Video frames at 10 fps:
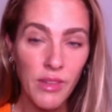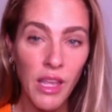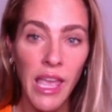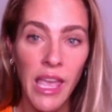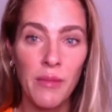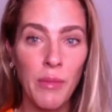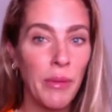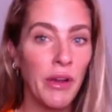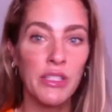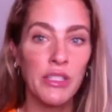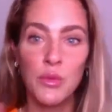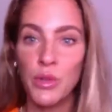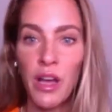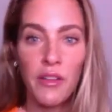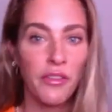and my parents were
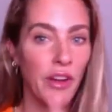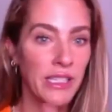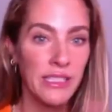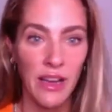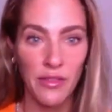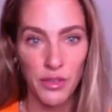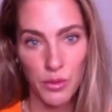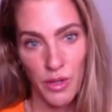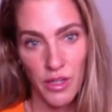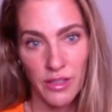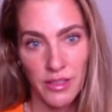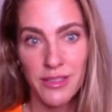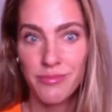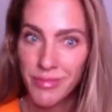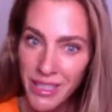not friends
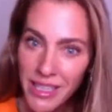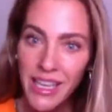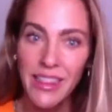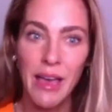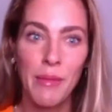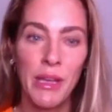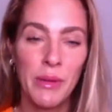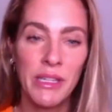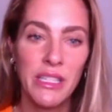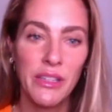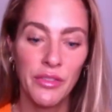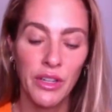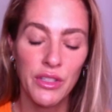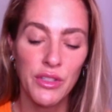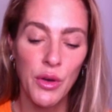afterwards, that made a big
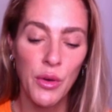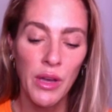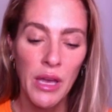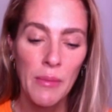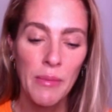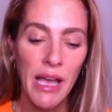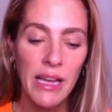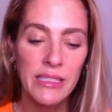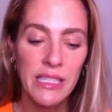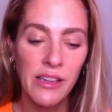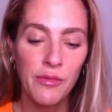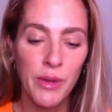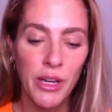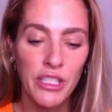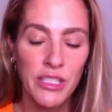difference. So my idea of
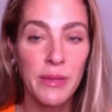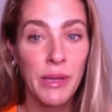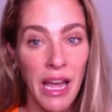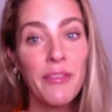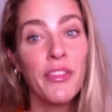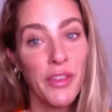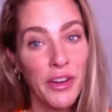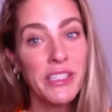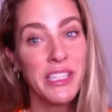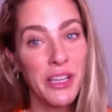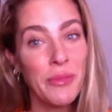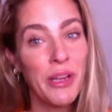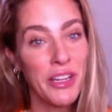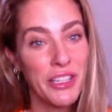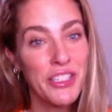marriage is I'm going to have the fairy tale
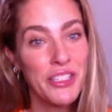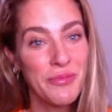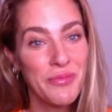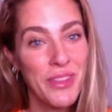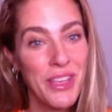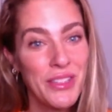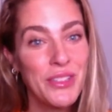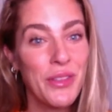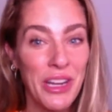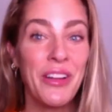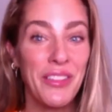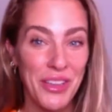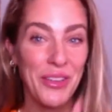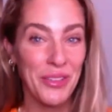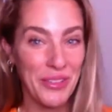marriage so that I don't have to
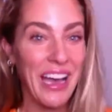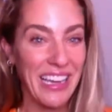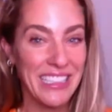go through that. It's